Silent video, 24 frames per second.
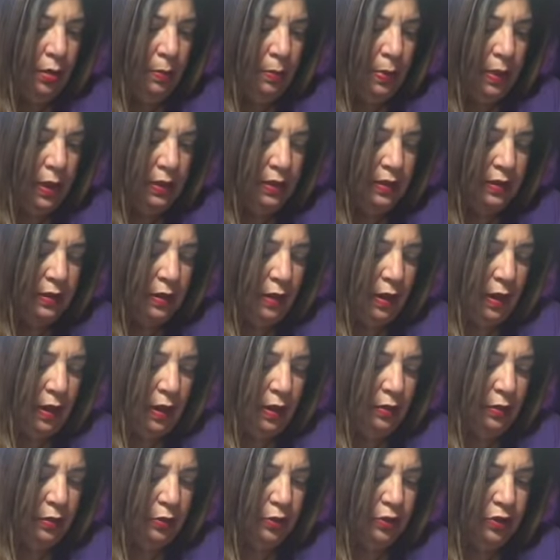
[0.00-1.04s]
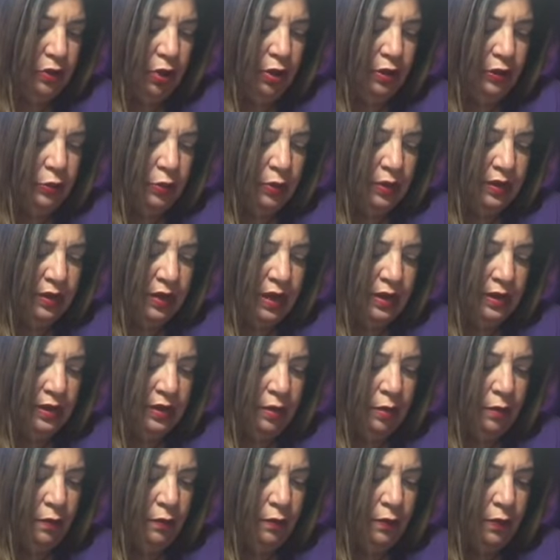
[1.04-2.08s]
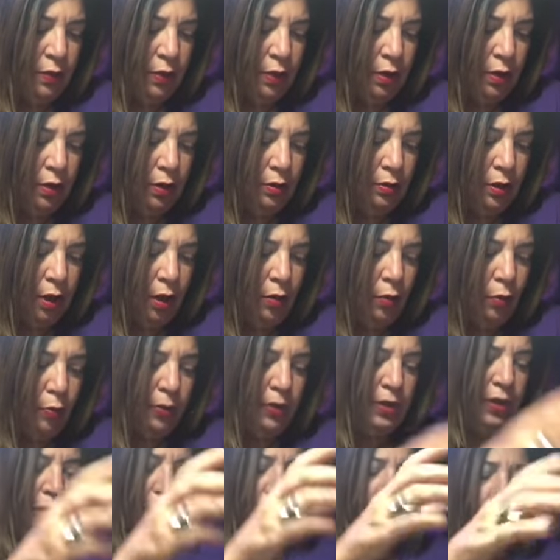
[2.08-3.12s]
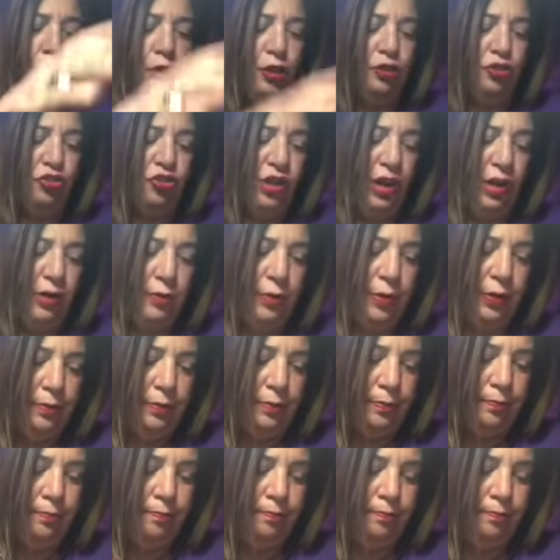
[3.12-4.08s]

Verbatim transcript: But uh, there's also a sense of uh, not opening your heart chakra.